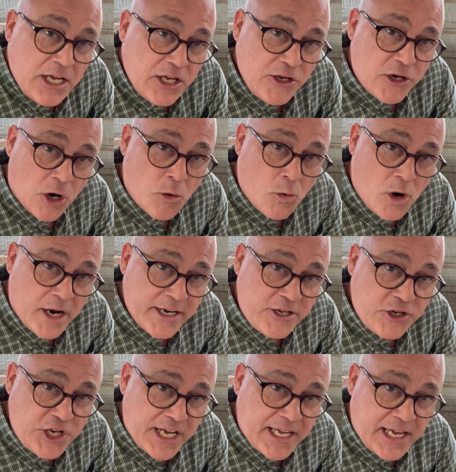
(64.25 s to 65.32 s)
You don't want a
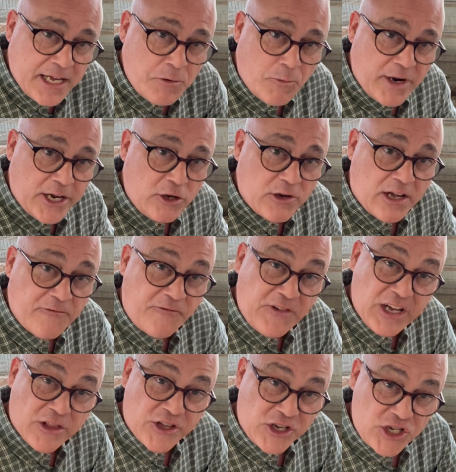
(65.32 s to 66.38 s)
chicken where you can
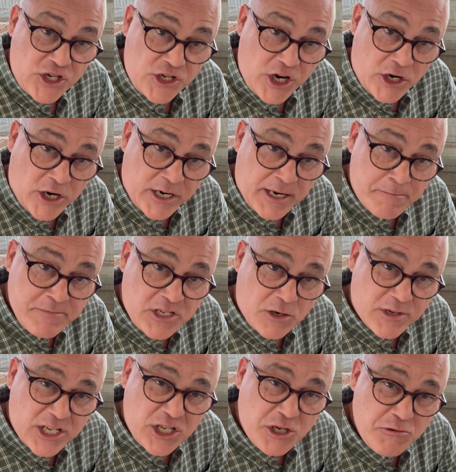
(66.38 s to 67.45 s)
feel the sternum, so
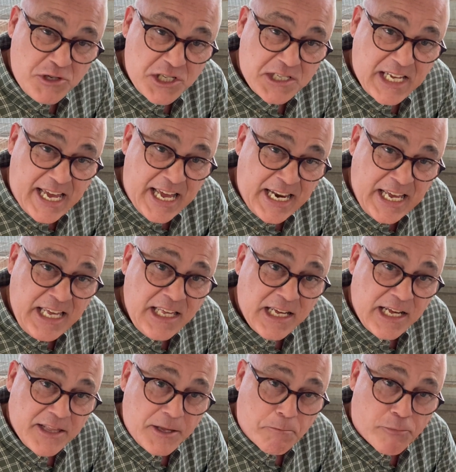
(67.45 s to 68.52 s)
it's too skinny,
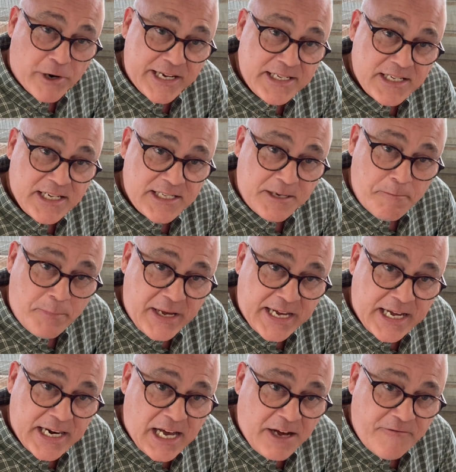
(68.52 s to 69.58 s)
the breast isn't big
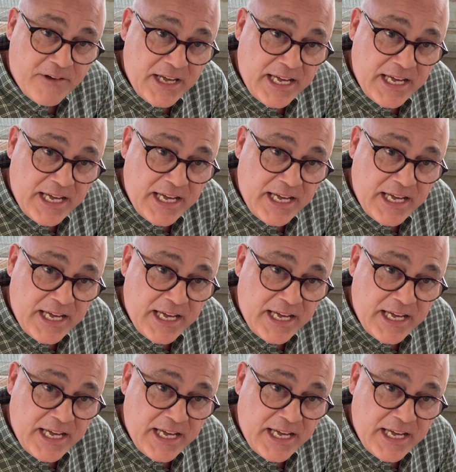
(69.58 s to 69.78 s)
enough.